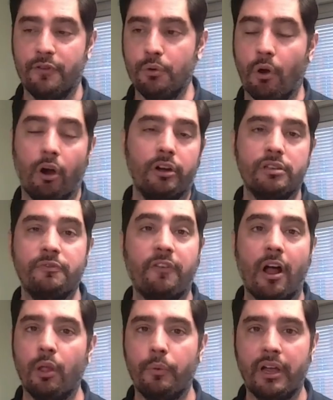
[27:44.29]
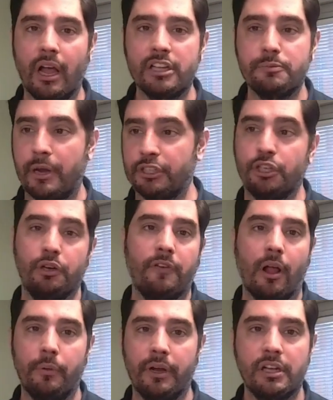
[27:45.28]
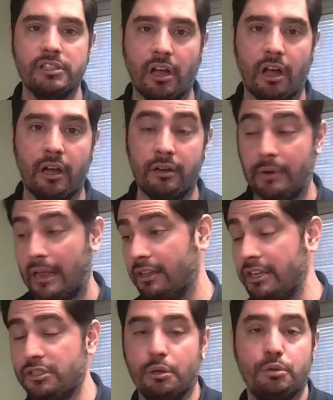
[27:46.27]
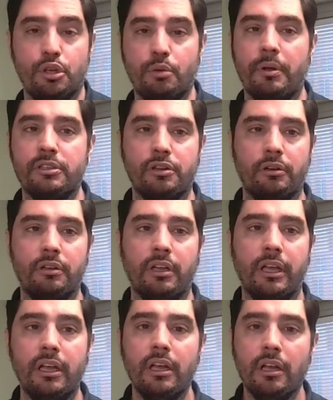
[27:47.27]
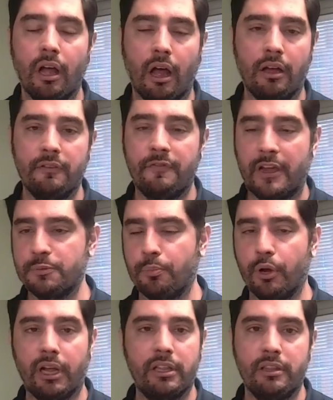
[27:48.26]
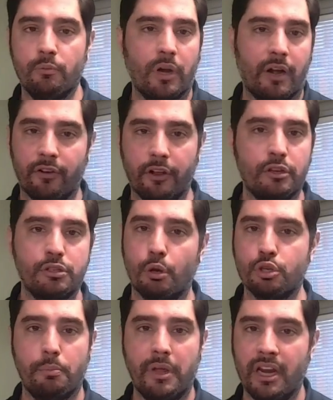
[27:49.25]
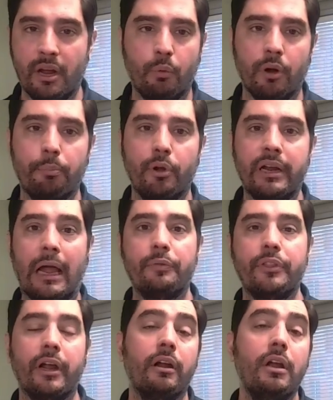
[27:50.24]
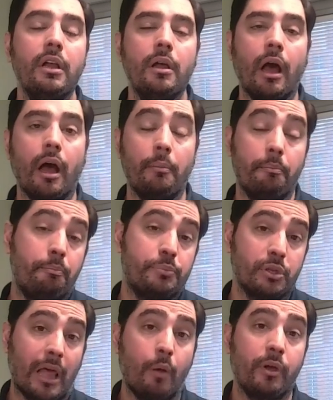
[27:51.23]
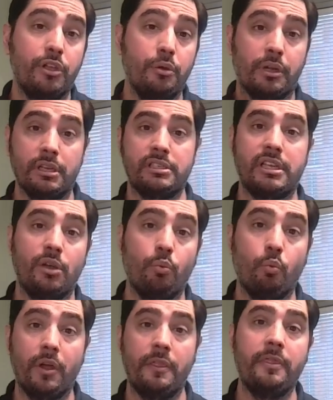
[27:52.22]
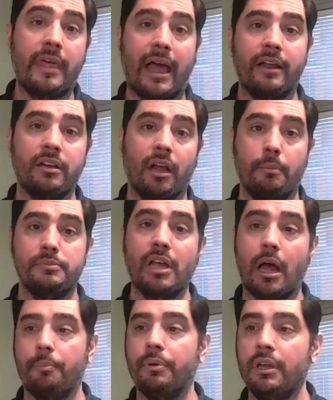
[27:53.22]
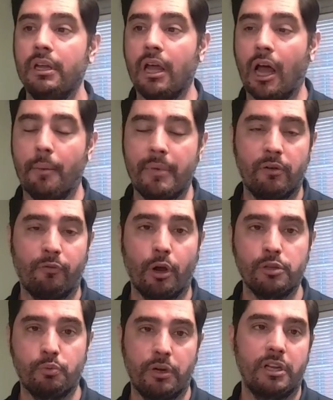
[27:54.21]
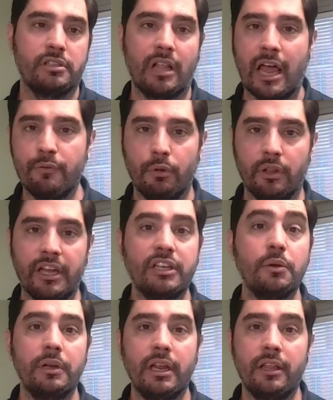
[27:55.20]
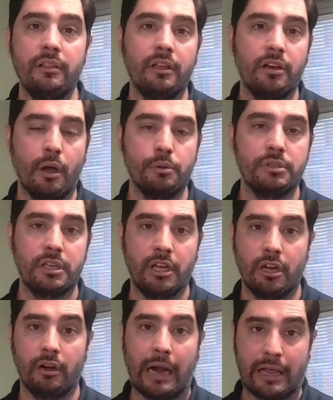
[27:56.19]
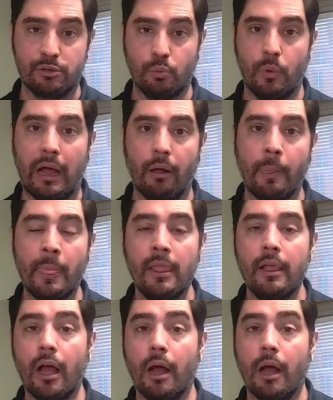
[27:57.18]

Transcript: If you aren't following us, make sure you're following us on at least YouTube, but certainly on Facebook and whatever other social media we're putting out there. So that way you can see when that comes up. And of course, when it's live, we'll link to it in the notes here as well.